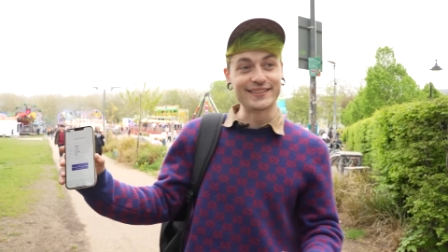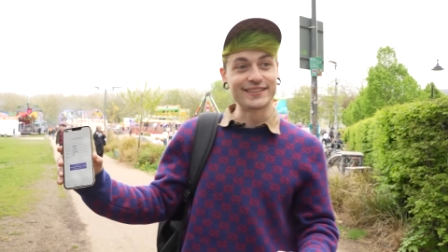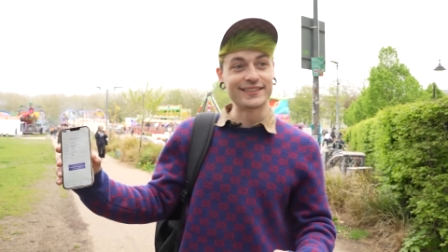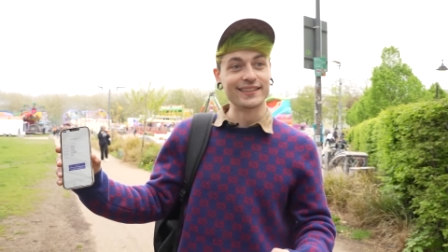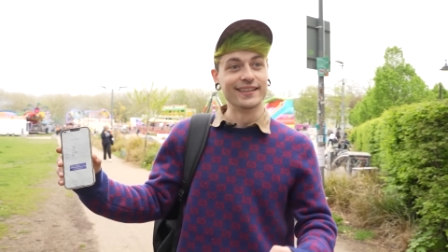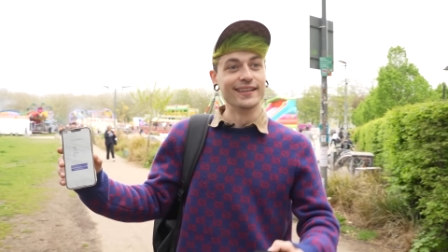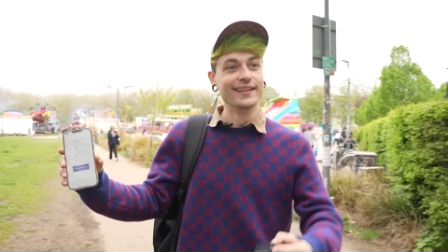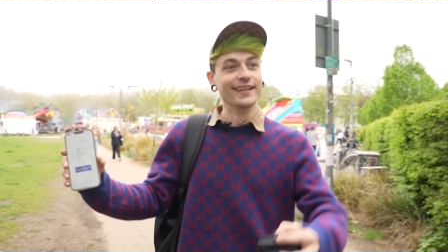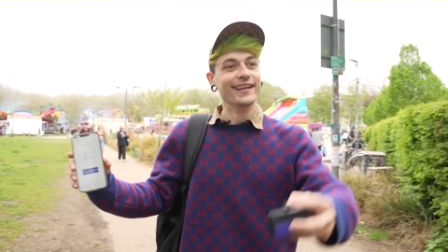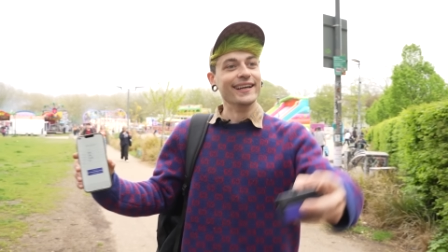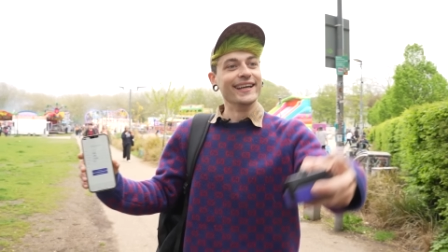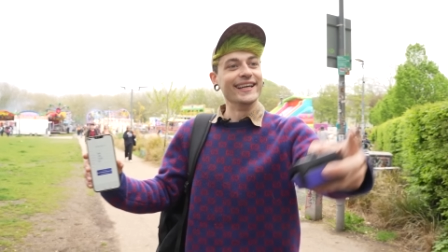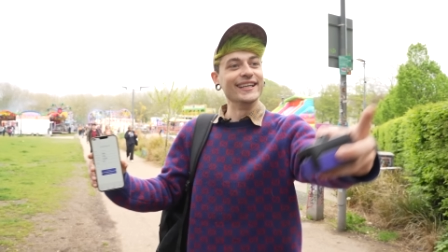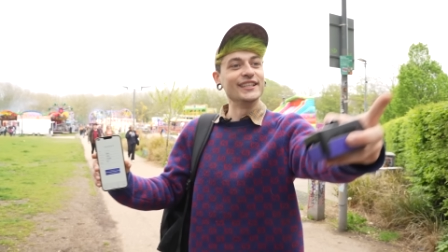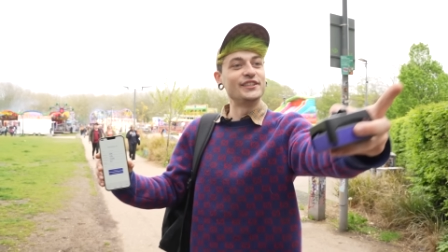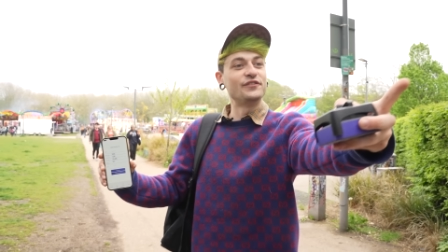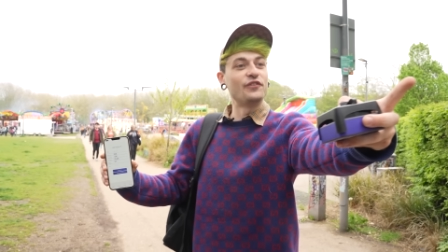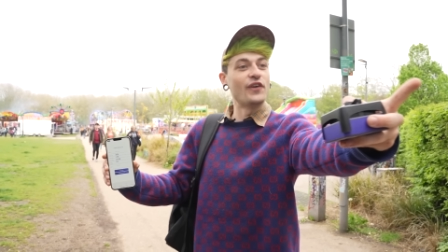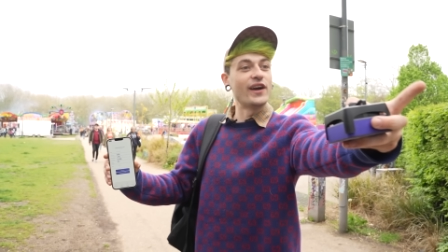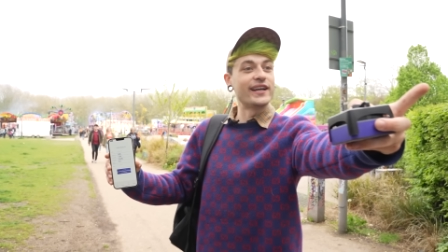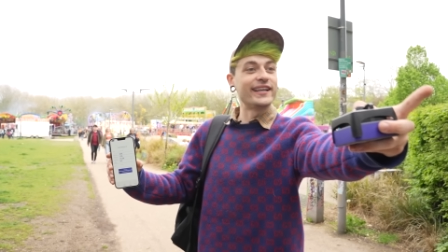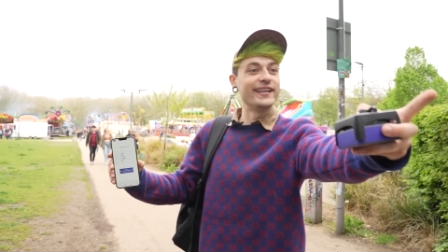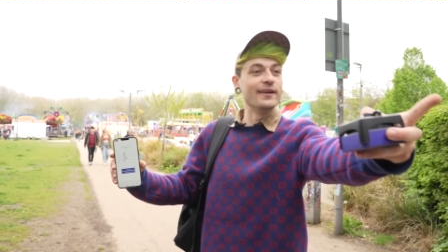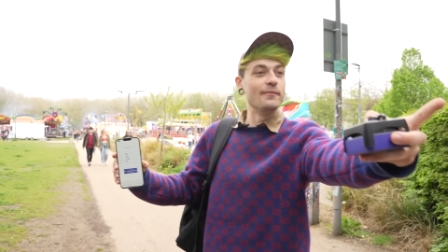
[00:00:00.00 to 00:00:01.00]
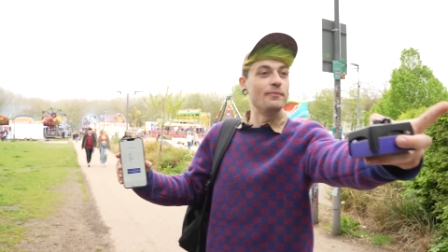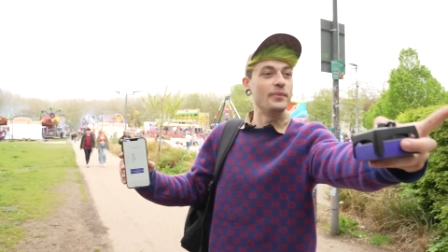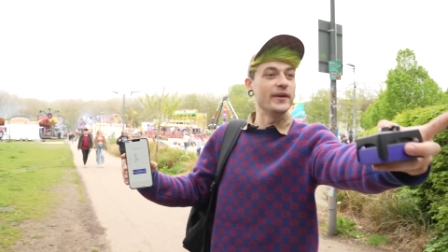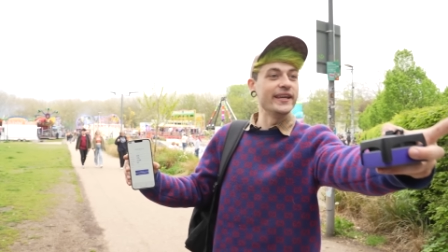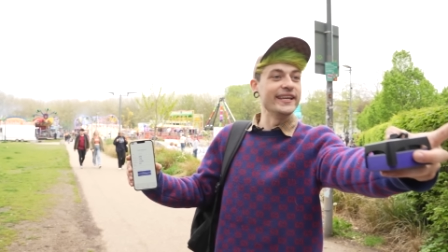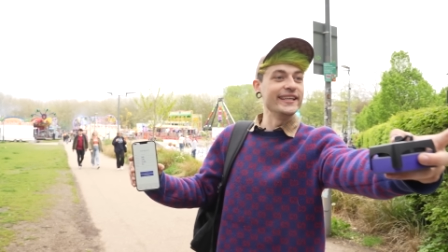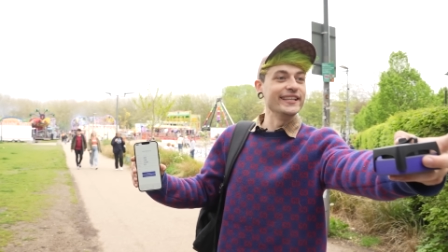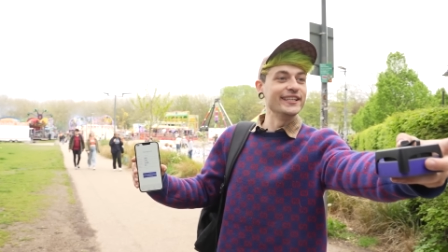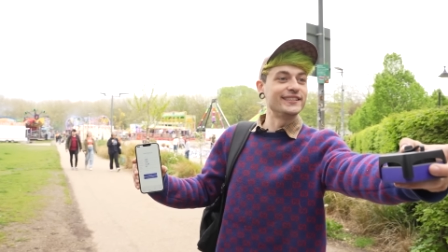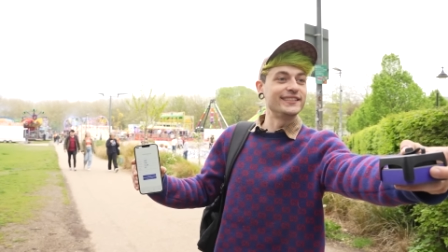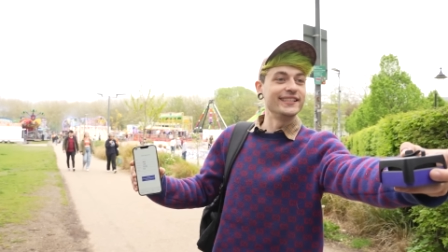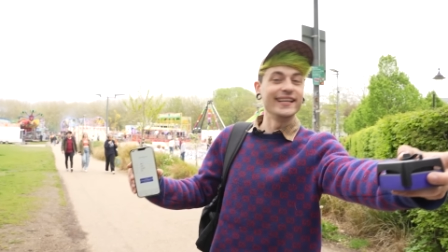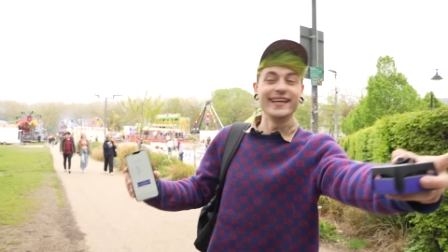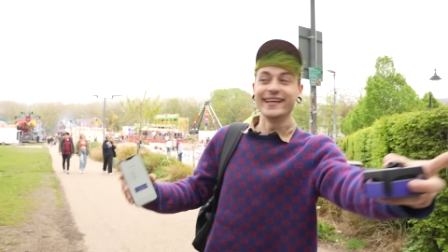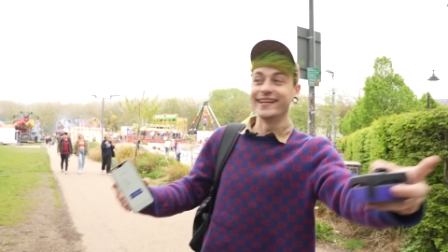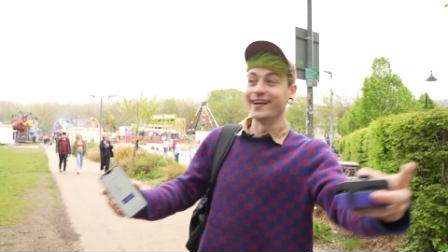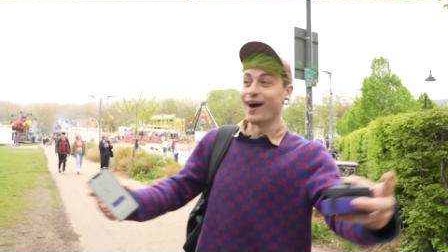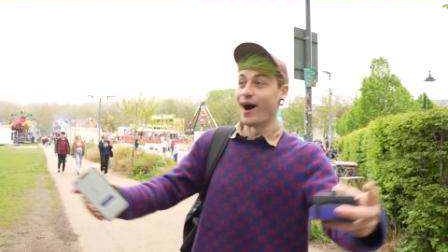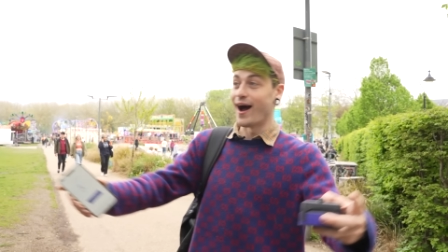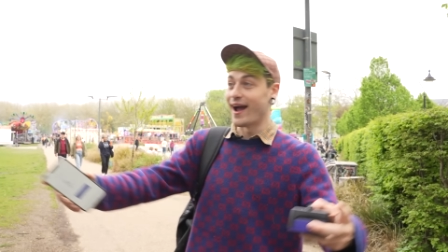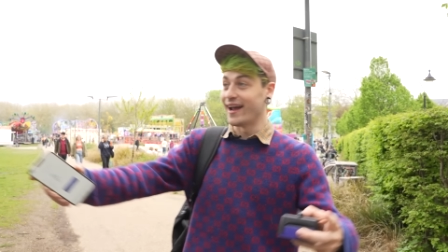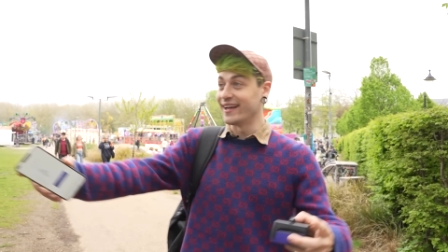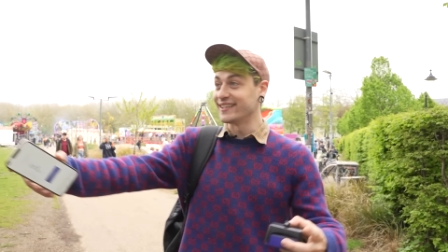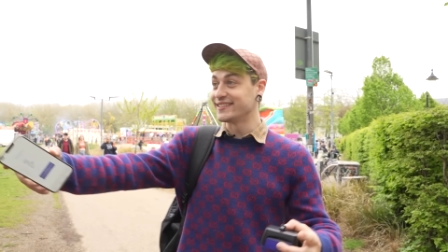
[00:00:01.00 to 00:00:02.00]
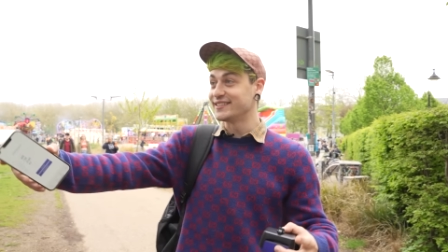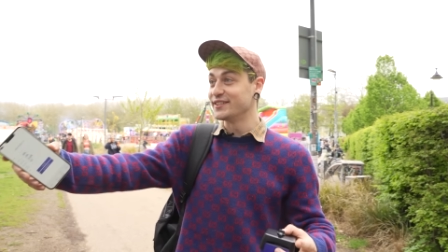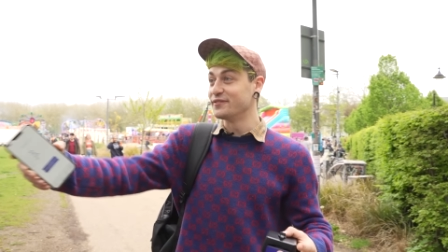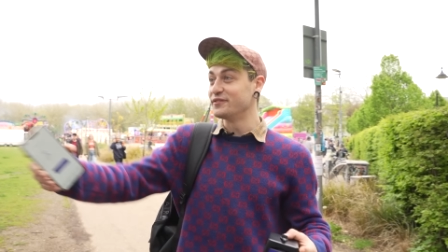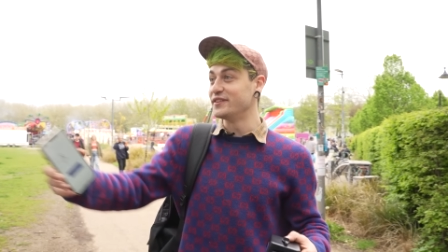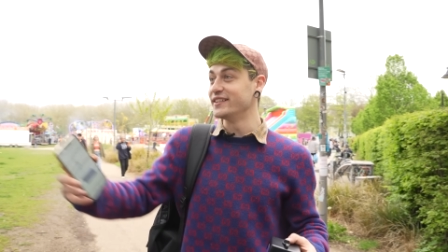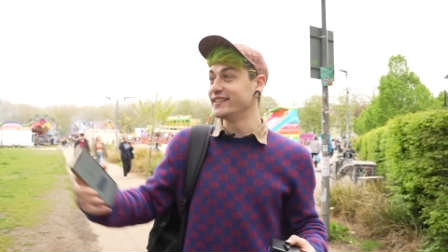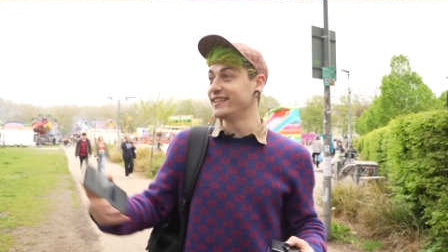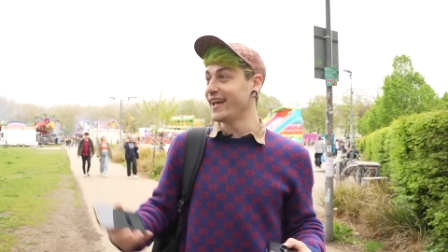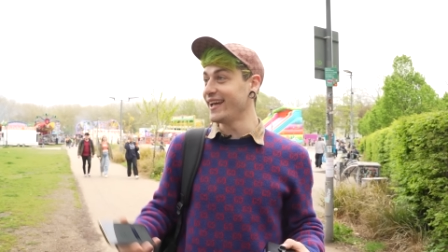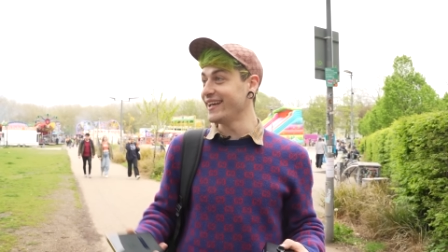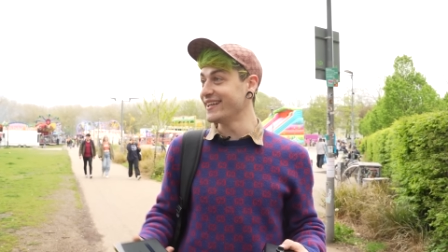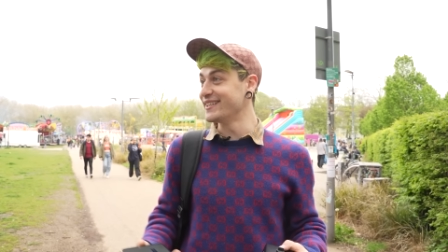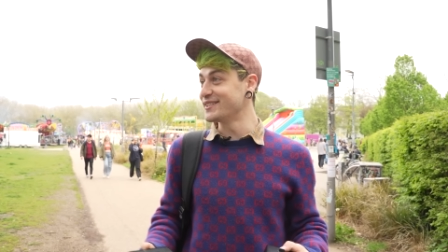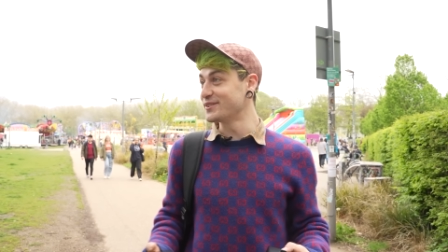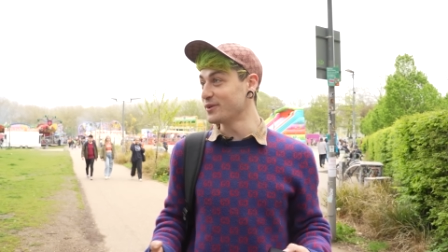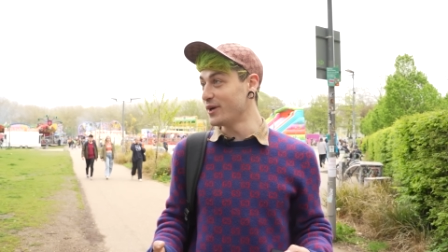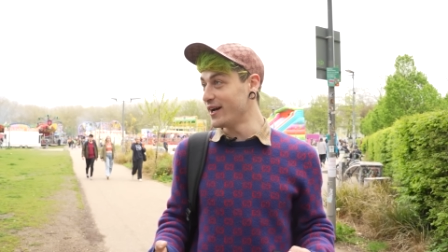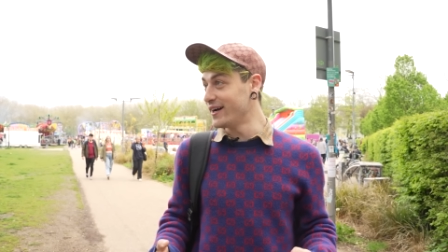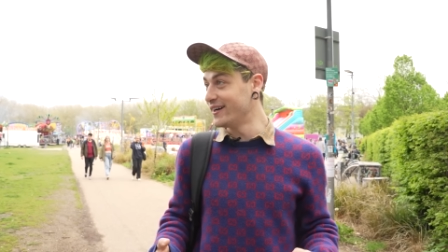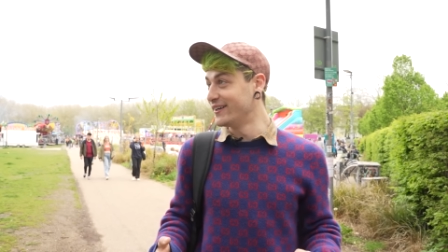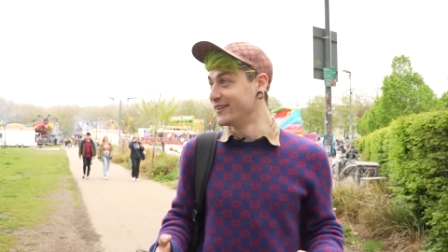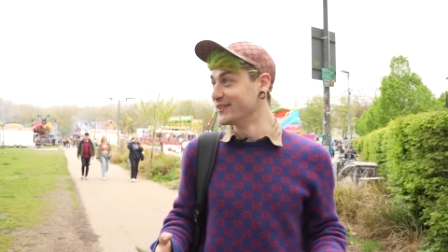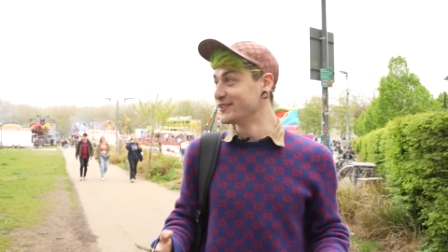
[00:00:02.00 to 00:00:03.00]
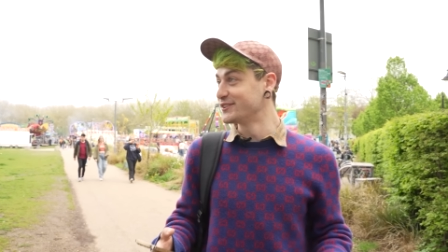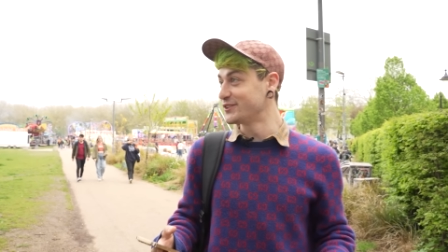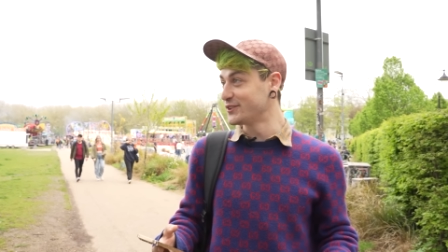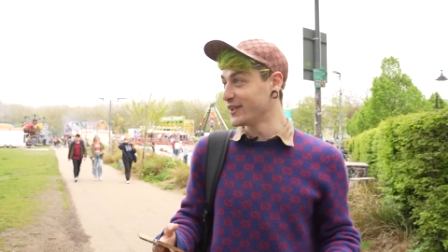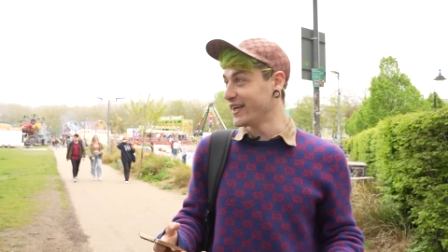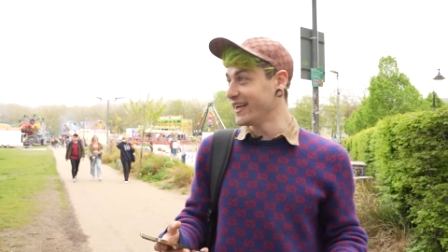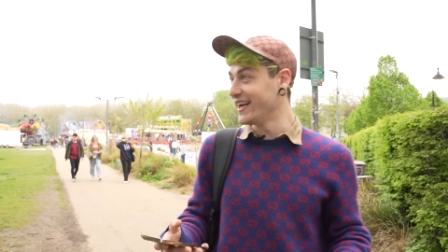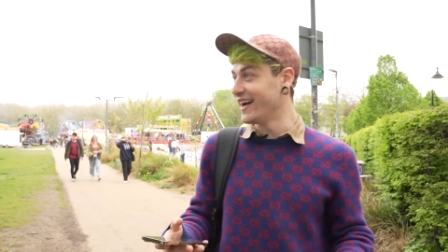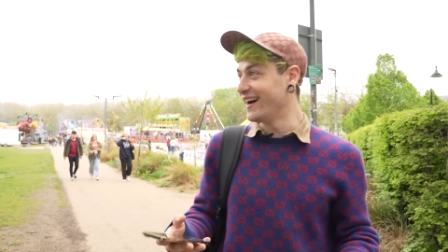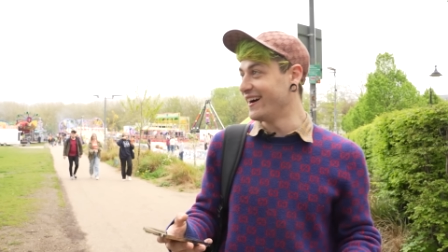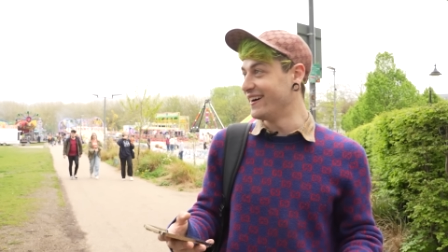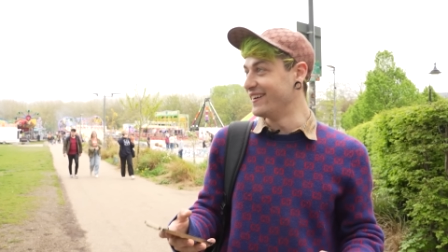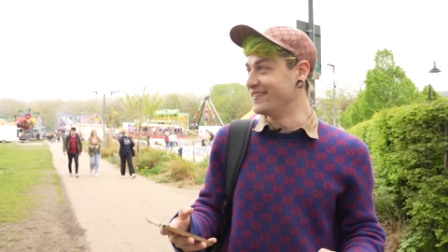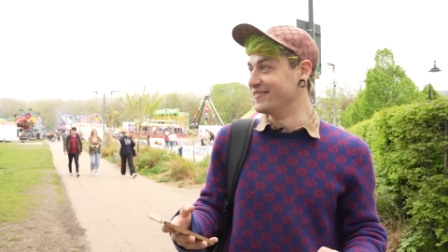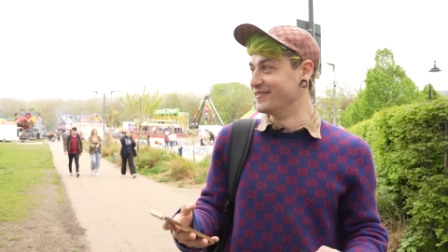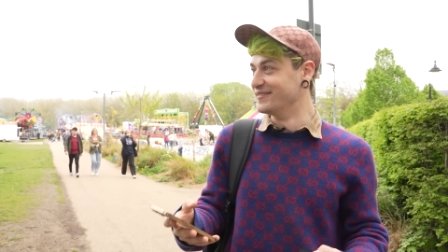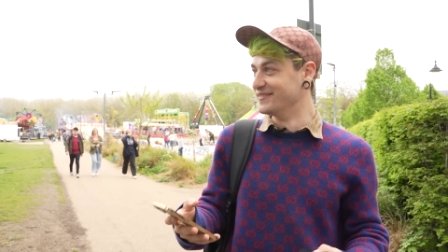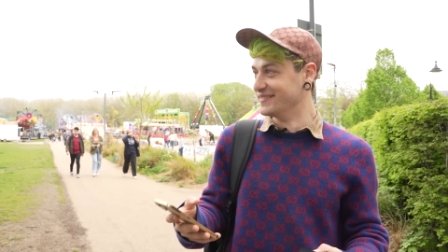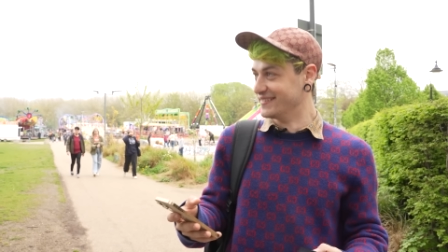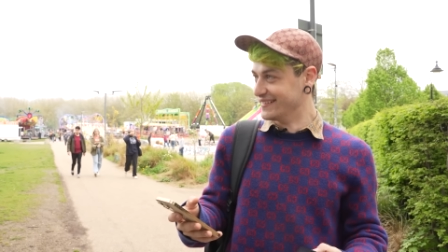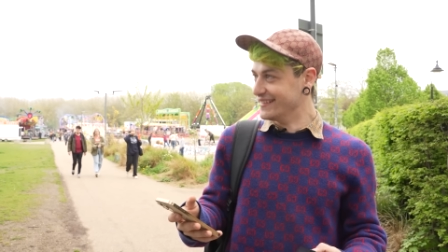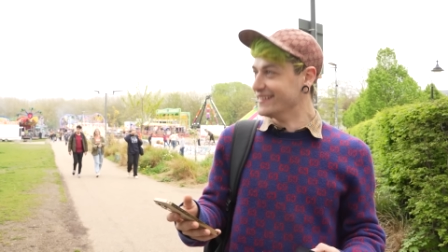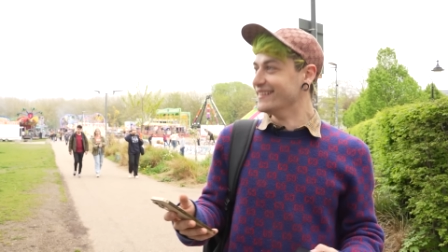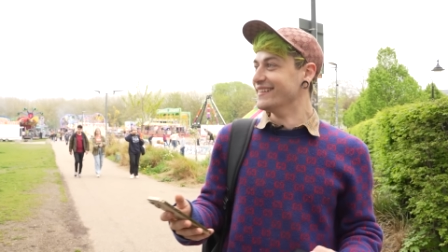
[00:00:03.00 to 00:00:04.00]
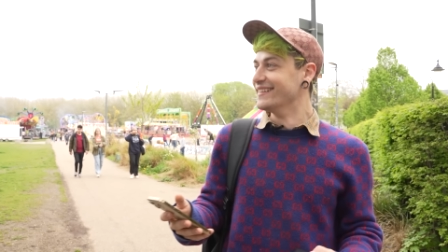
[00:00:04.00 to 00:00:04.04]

Is that good or He's not? Fucking beat your ting, highest of the day as well, straight arm.